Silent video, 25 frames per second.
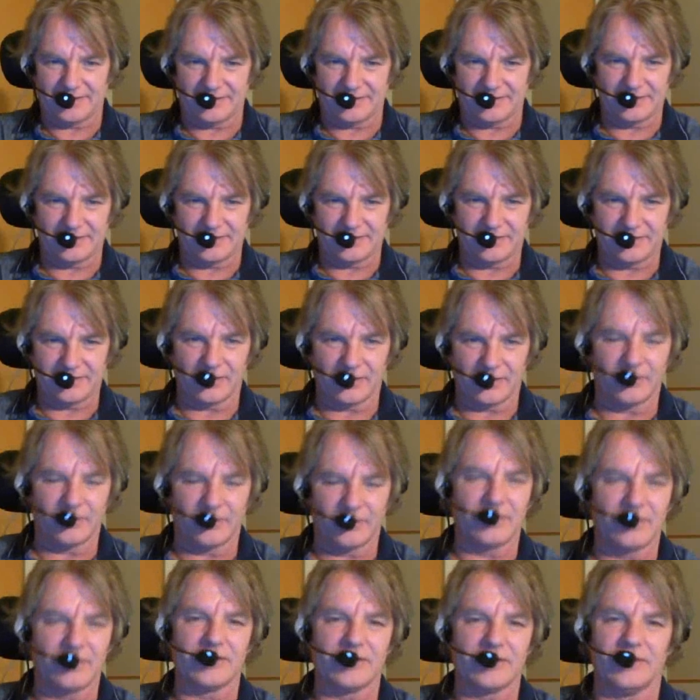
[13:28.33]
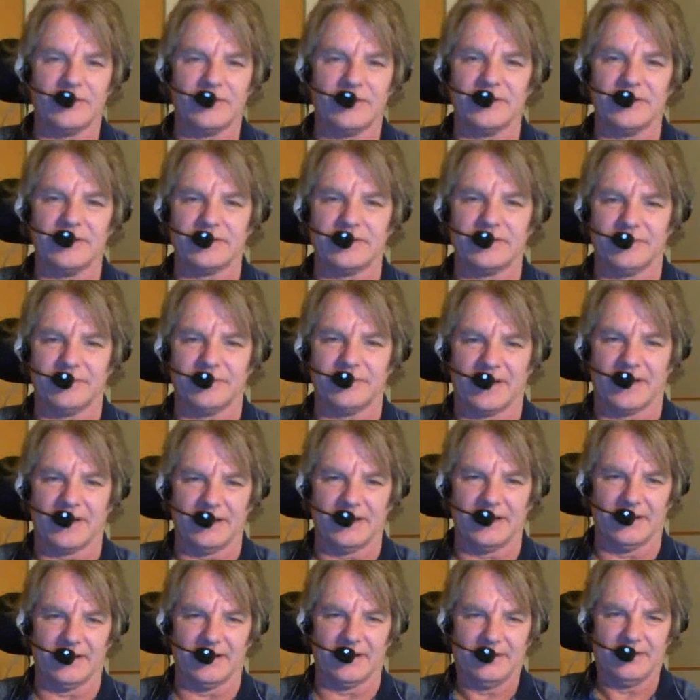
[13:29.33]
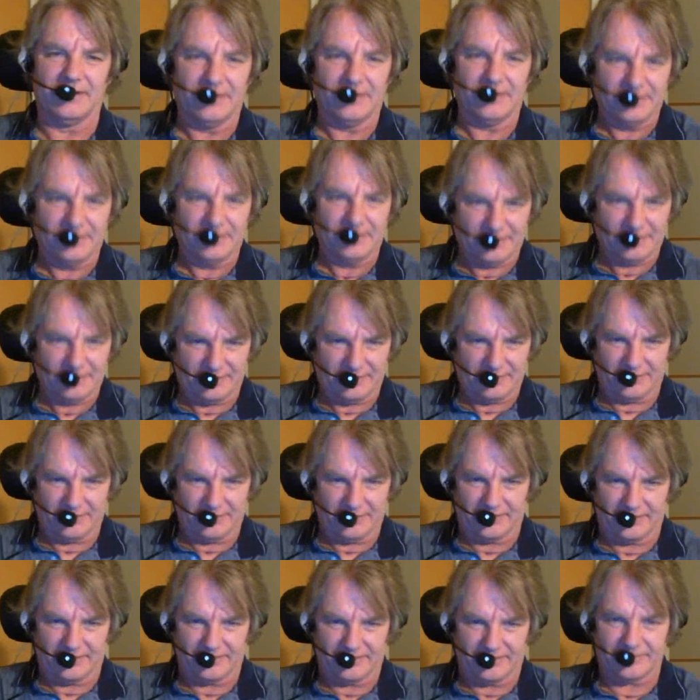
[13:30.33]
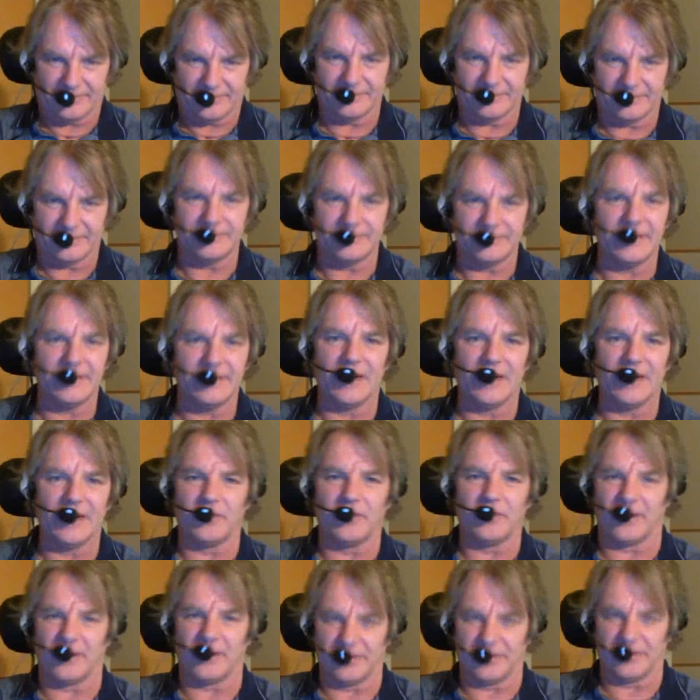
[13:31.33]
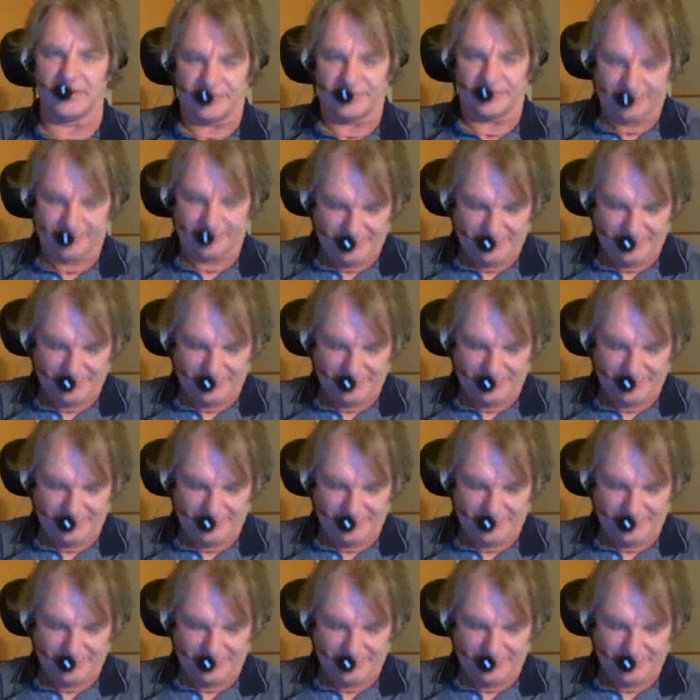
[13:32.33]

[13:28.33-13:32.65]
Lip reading: so it won't go into my male parts.